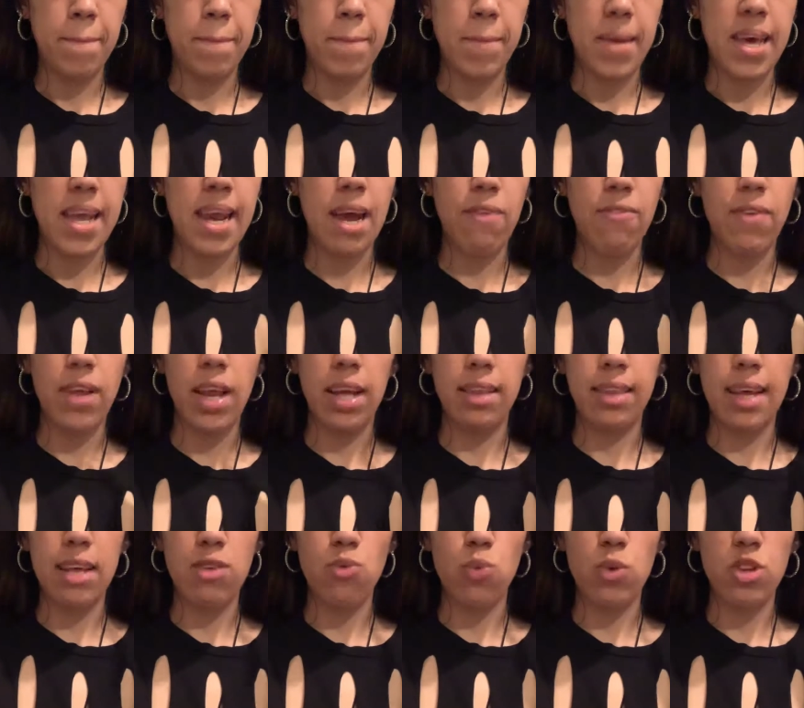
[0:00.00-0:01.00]
And I feel like
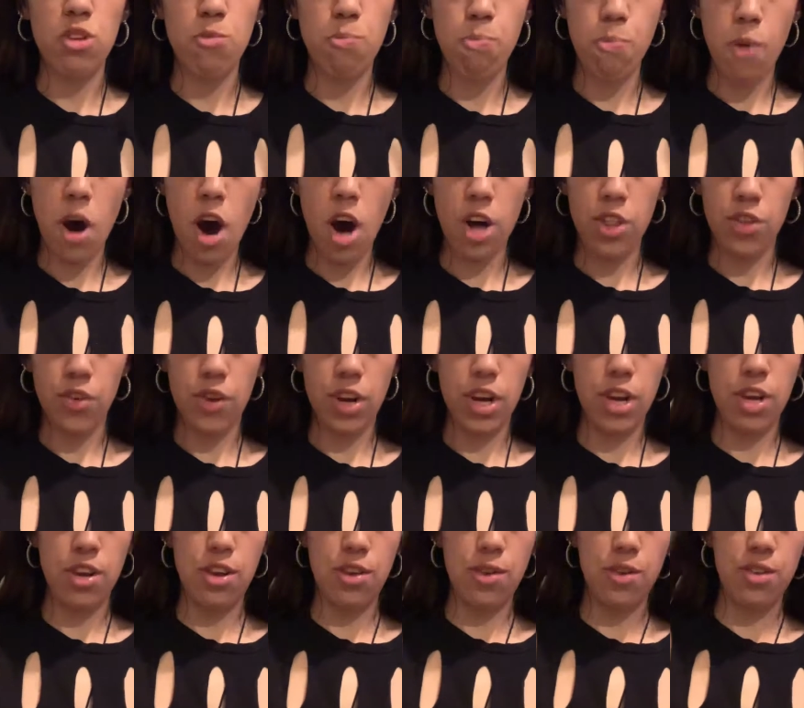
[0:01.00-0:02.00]
that's what's
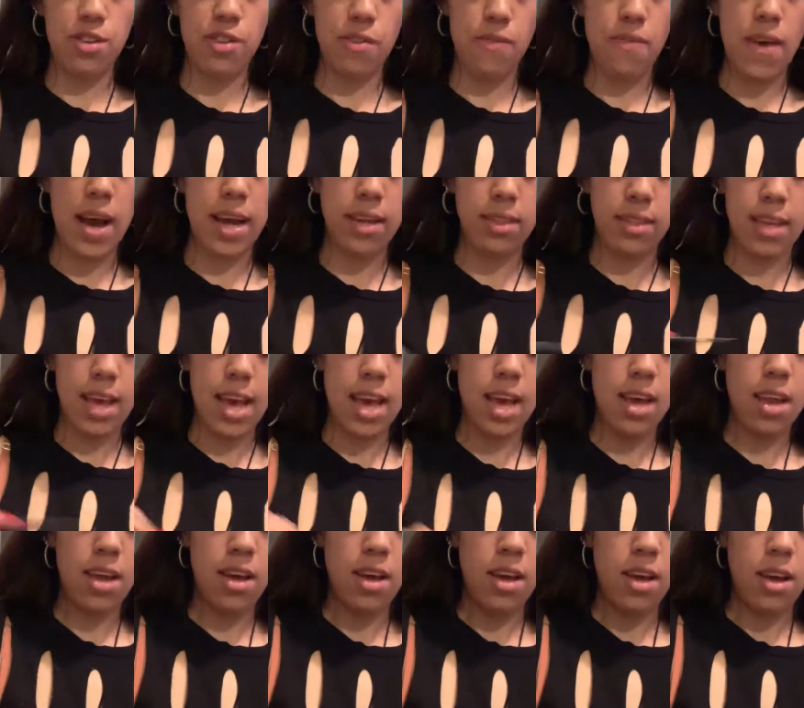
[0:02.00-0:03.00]
bothering you, is the fact
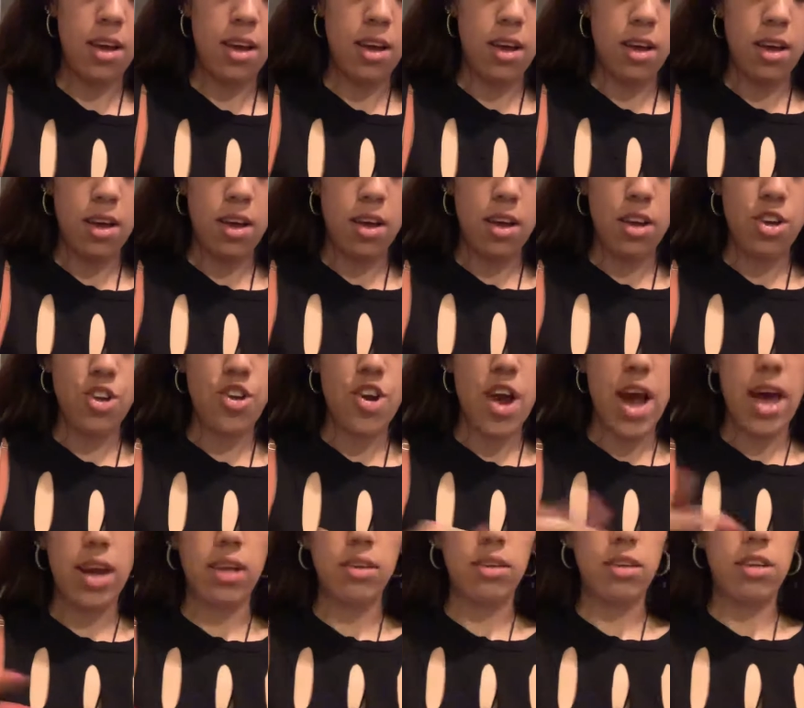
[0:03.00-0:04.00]
that
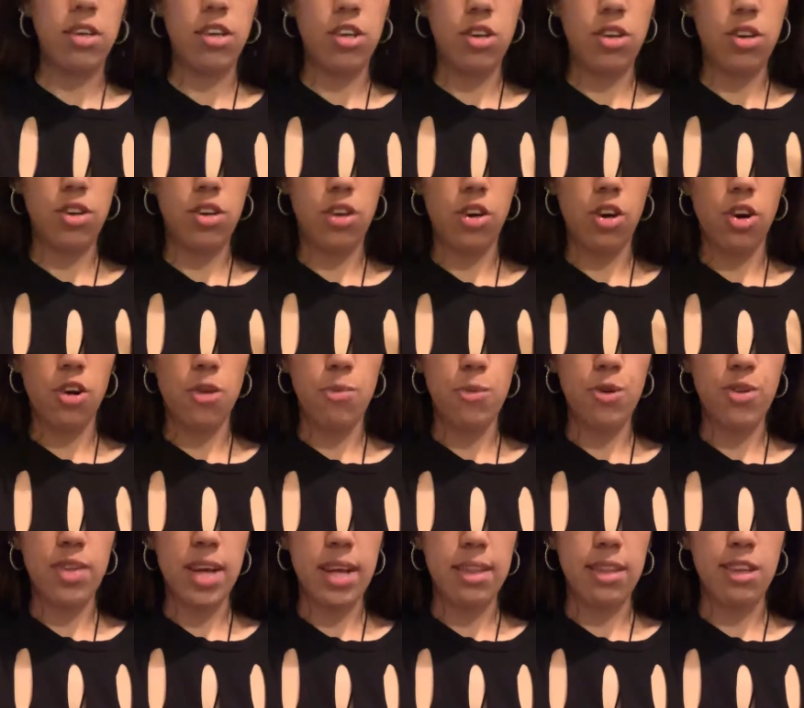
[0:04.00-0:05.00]
you're
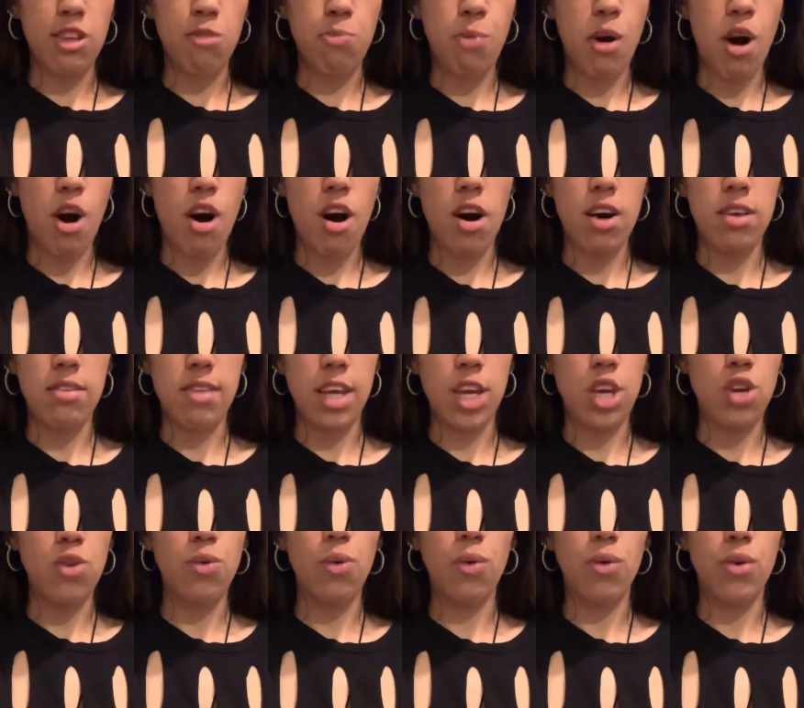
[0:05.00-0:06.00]
almost at this pause,
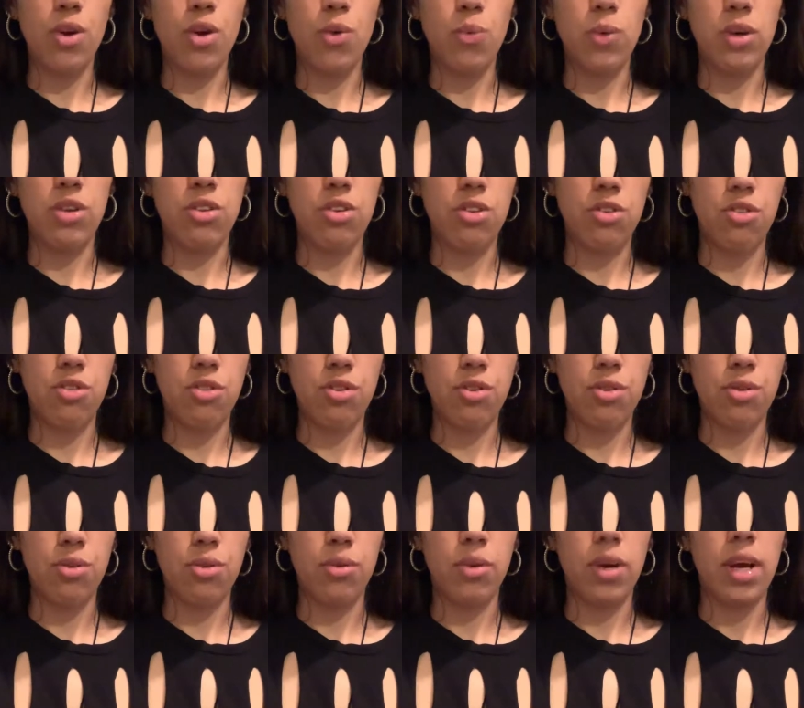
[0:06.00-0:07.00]
like you don't know what to
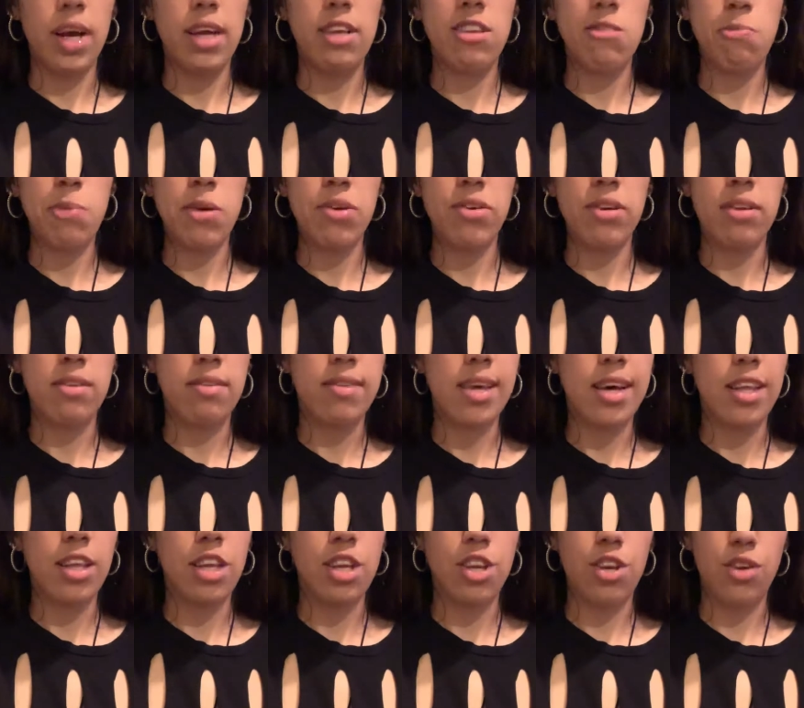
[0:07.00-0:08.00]
do. And Spirit is
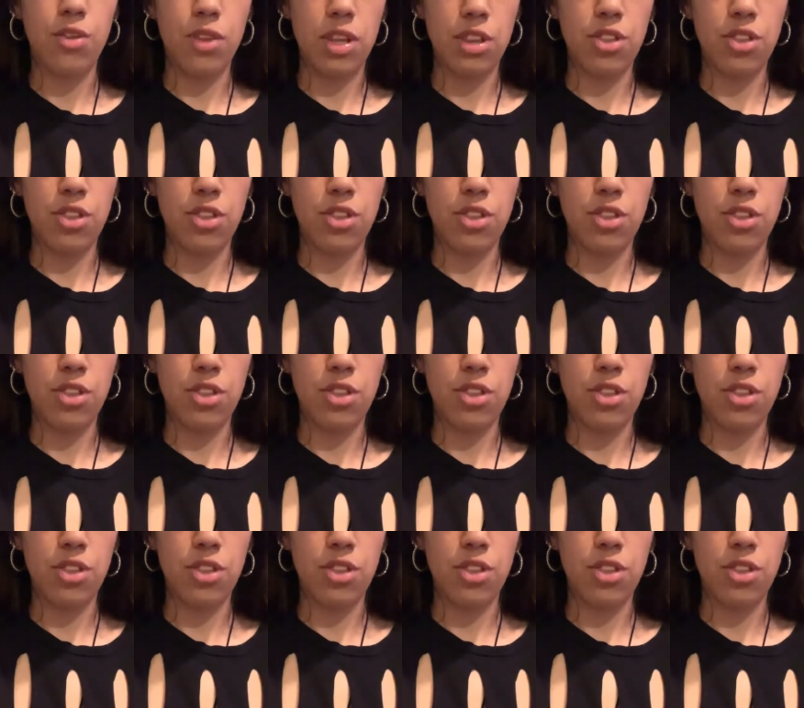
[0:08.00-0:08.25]
telling you that